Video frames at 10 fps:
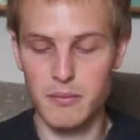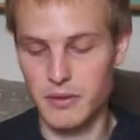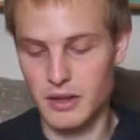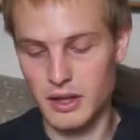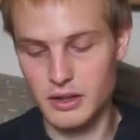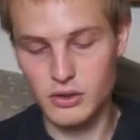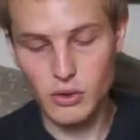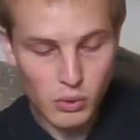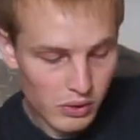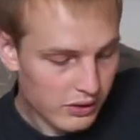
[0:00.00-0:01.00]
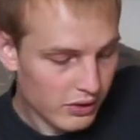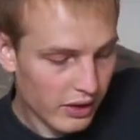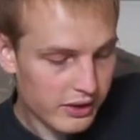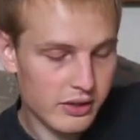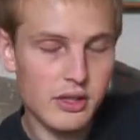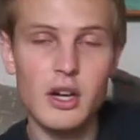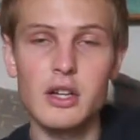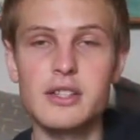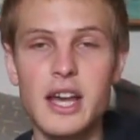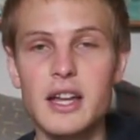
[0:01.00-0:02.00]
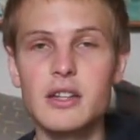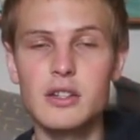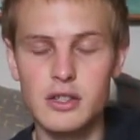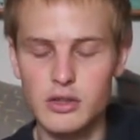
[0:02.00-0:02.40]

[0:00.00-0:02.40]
these, all in size 10 to